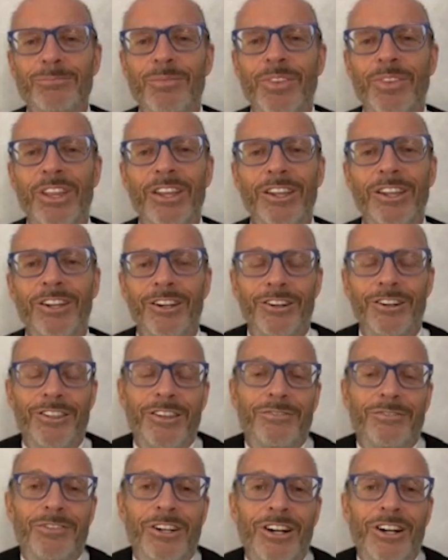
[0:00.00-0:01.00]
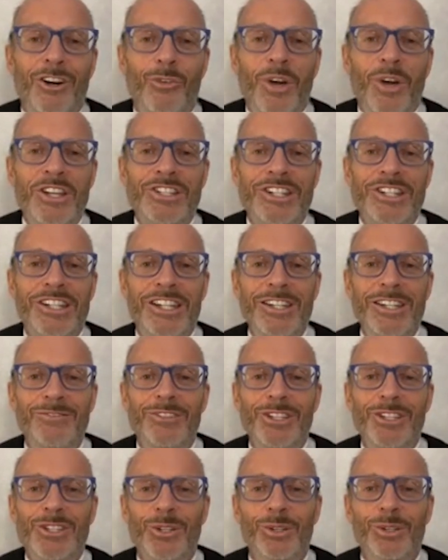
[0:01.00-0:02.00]
they figure out ways to keep
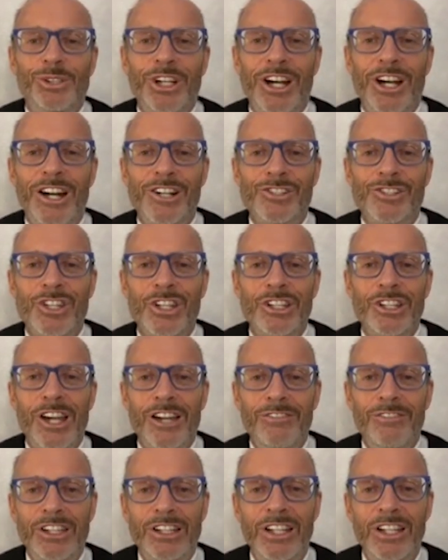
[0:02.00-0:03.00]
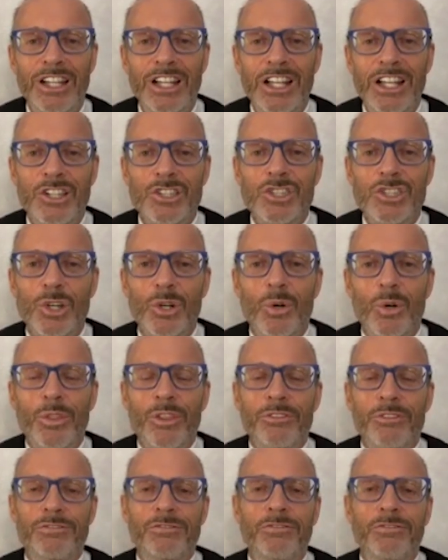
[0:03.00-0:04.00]
these old cars coming. Right. So
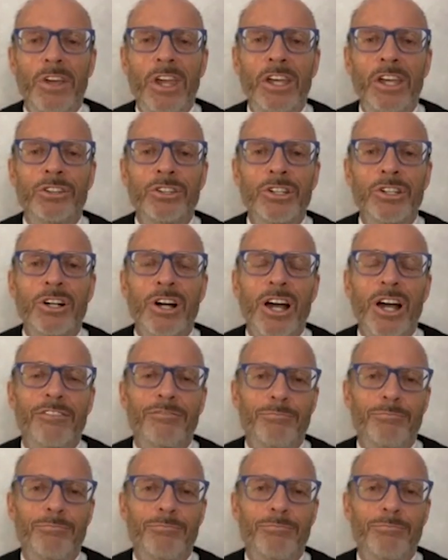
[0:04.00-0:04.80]
the failure of